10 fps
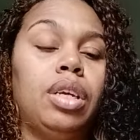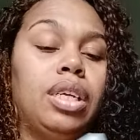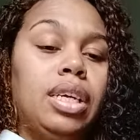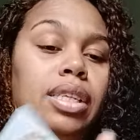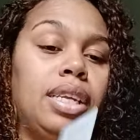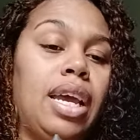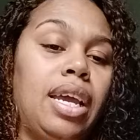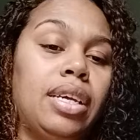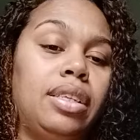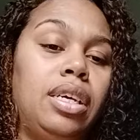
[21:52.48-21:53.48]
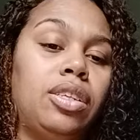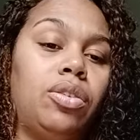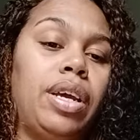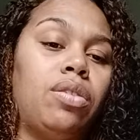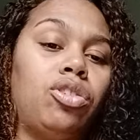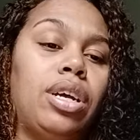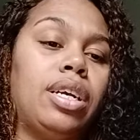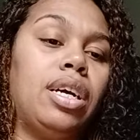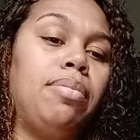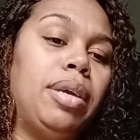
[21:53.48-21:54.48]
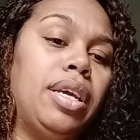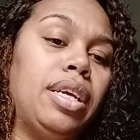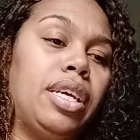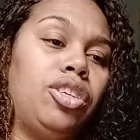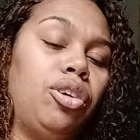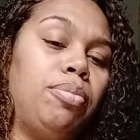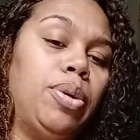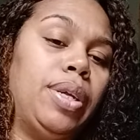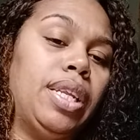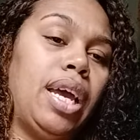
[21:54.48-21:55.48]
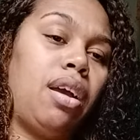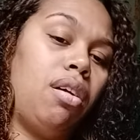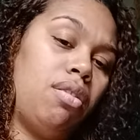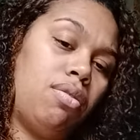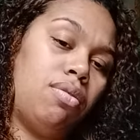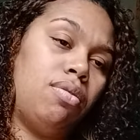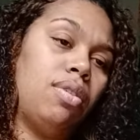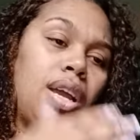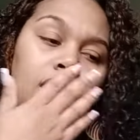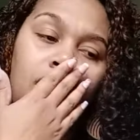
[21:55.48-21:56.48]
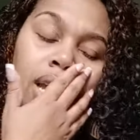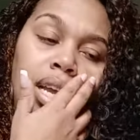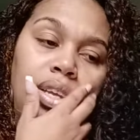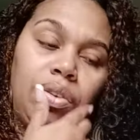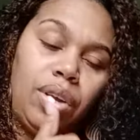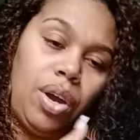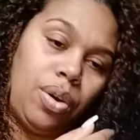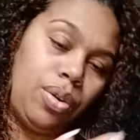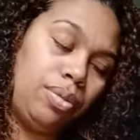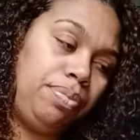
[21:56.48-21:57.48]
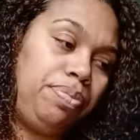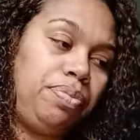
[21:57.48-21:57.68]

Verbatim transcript: Kissing ass. Yeah, so they're going to try to come in and kiss your booty like, oh, you know,